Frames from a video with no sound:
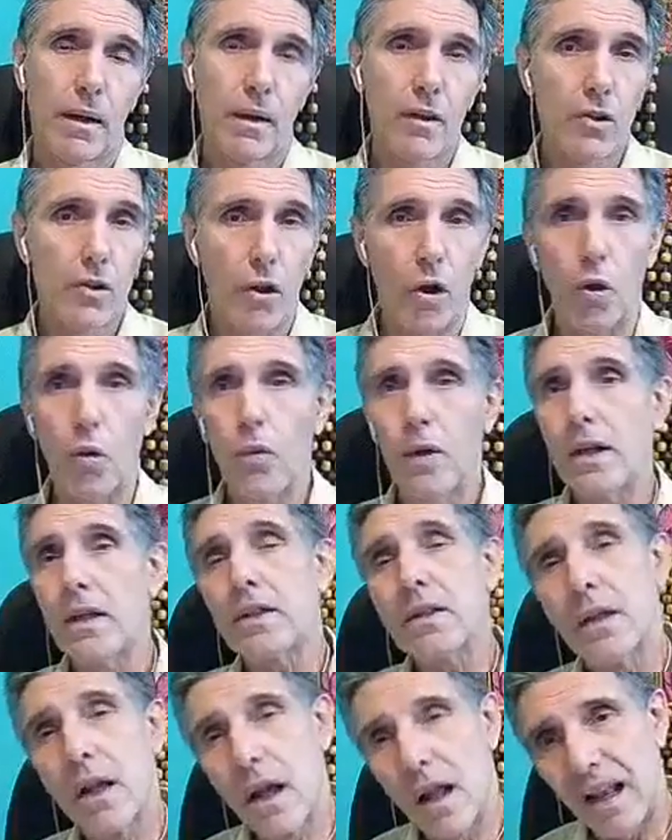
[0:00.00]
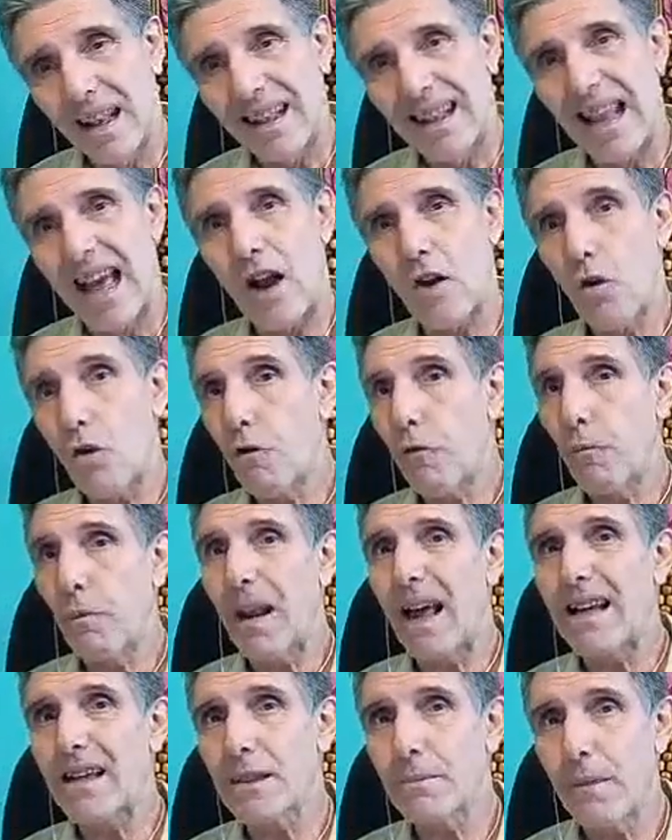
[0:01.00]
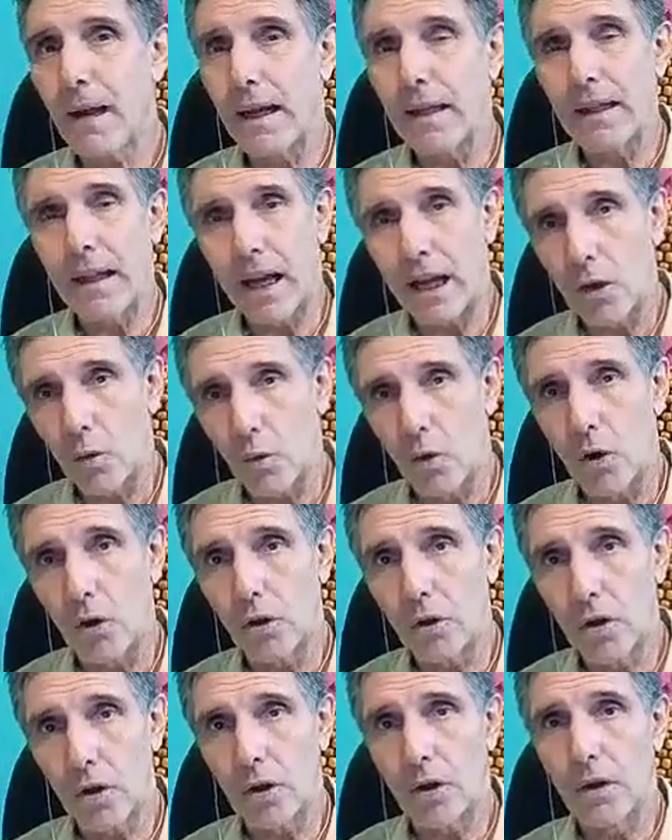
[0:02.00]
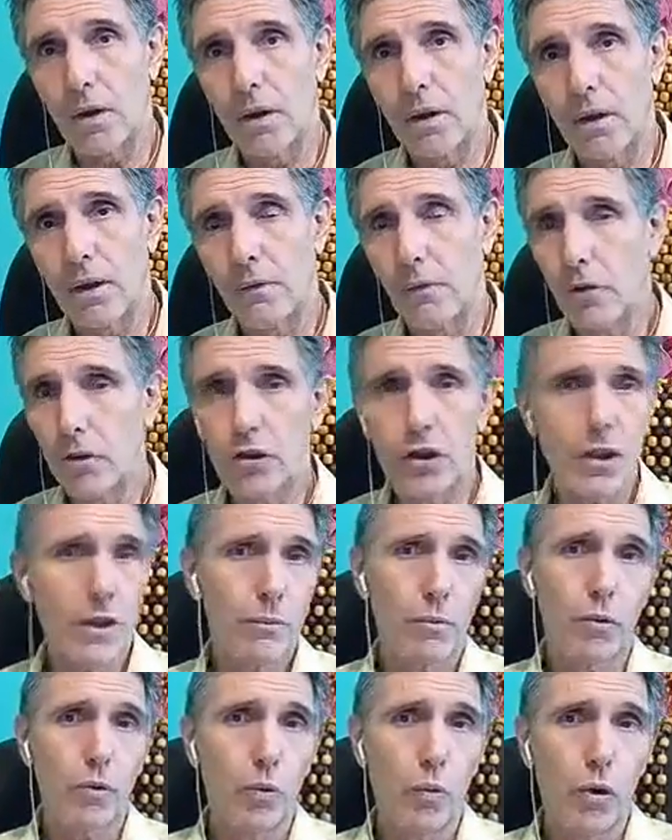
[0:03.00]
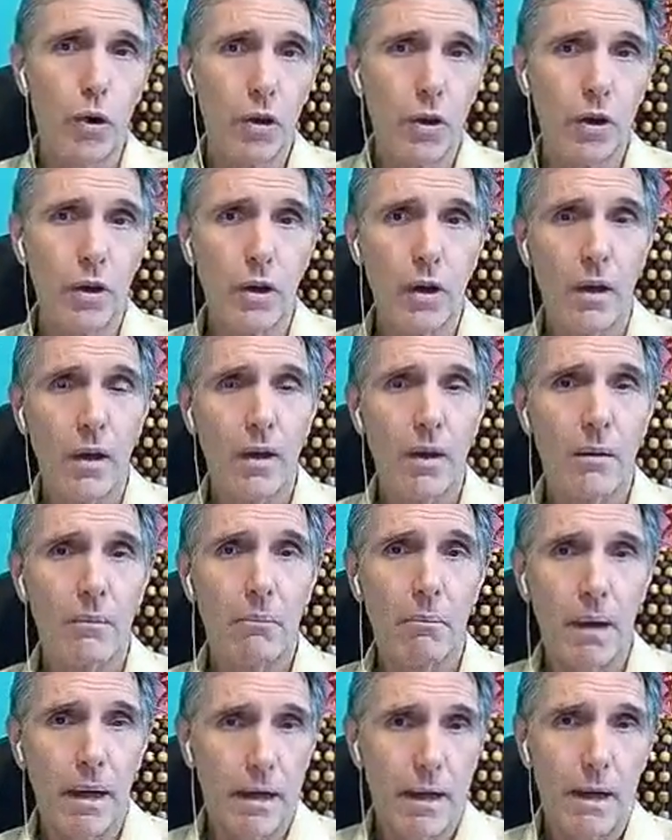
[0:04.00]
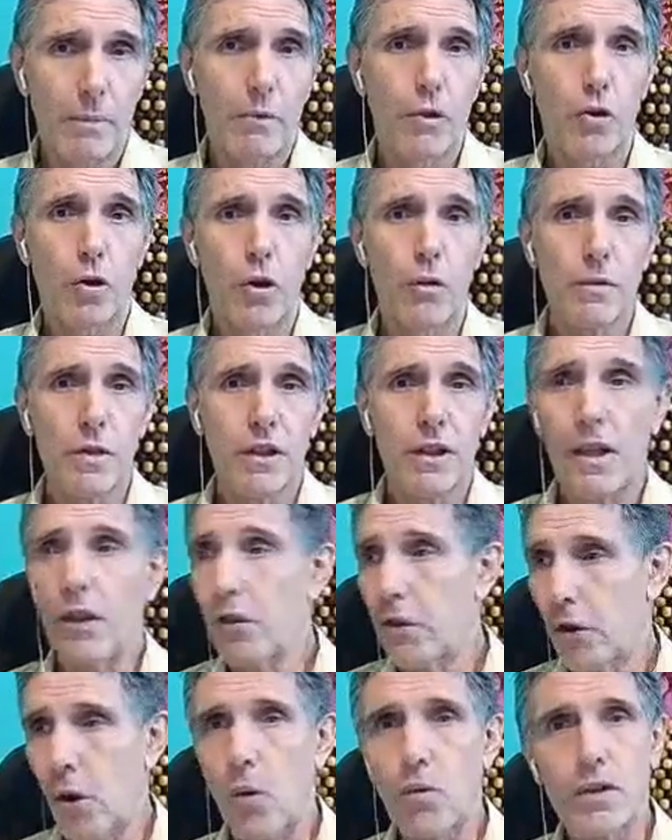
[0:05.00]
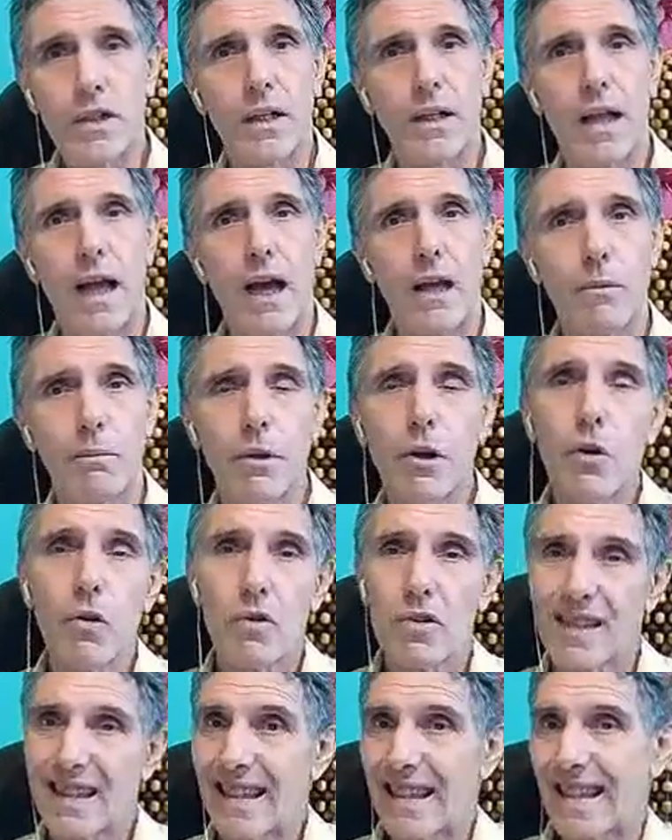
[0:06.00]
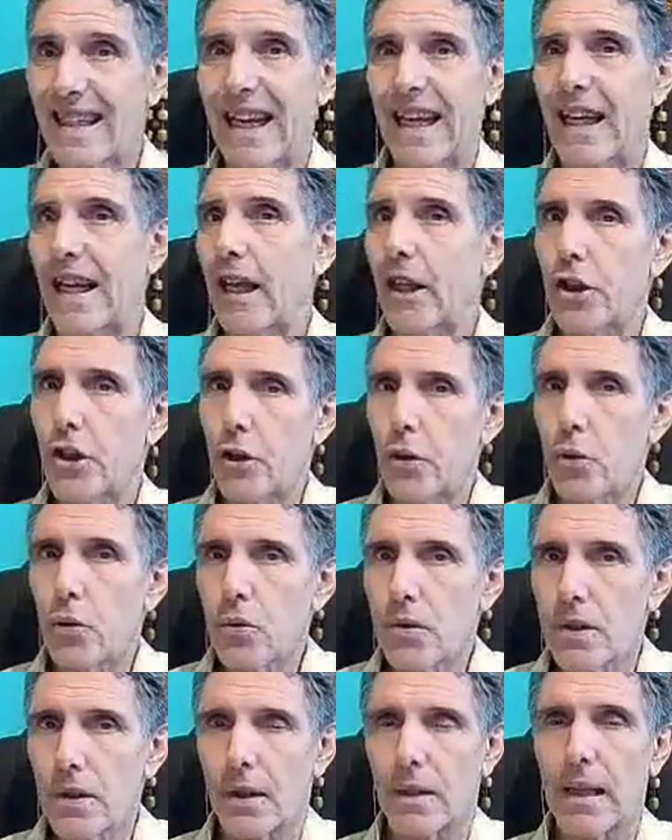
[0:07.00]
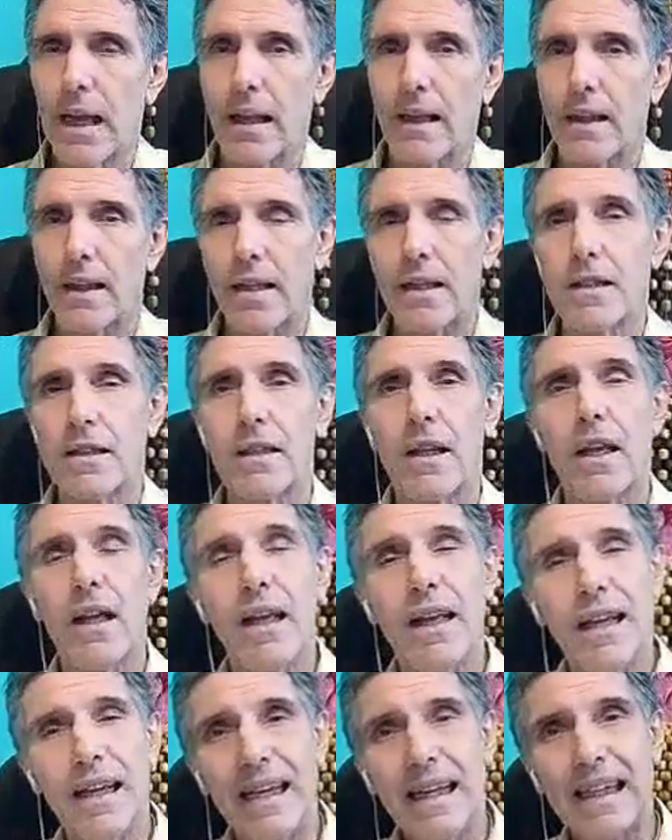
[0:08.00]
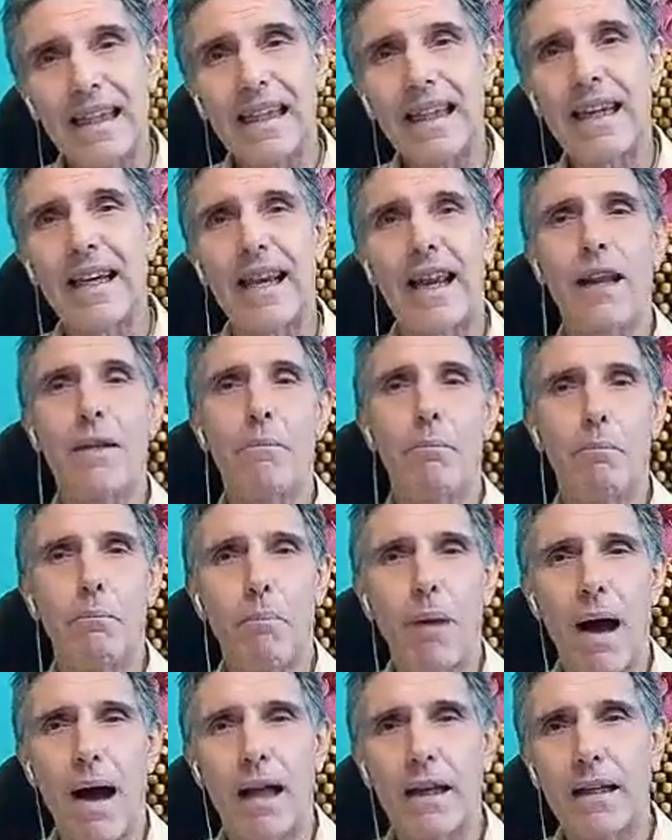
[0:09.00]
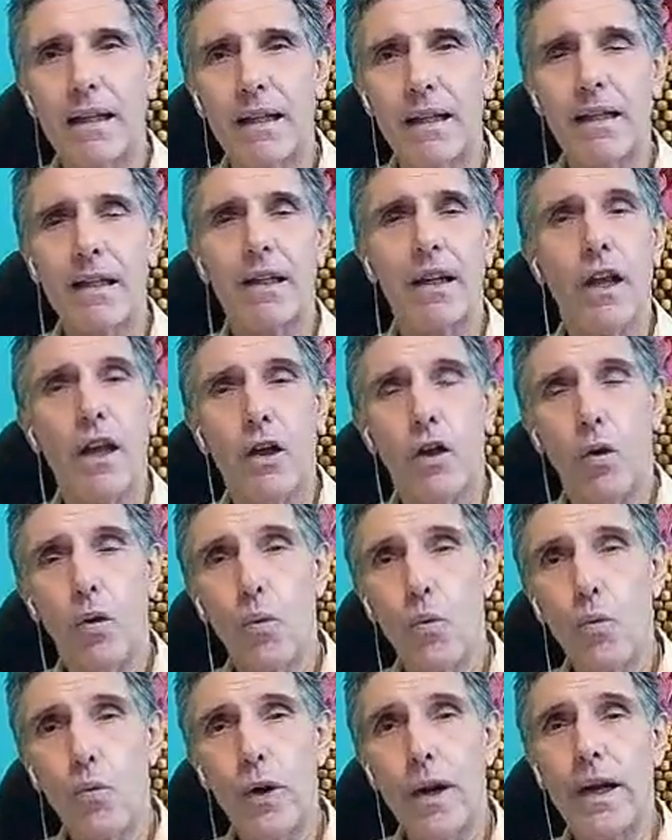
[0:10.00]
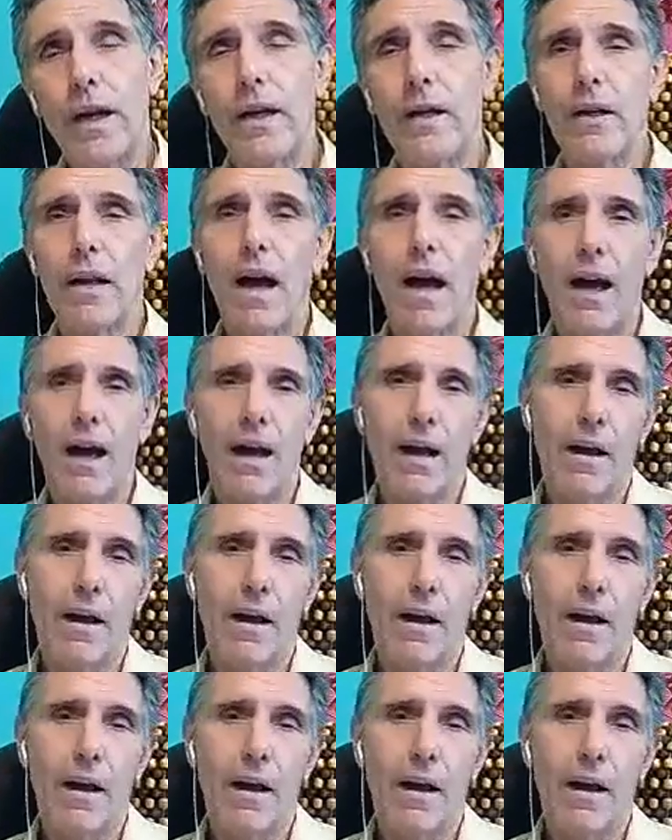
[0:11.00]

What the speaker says: It's always lack of plasma, not water. If you just put water, body absorbs it and throws it out because it cannot use it unless it can bond it with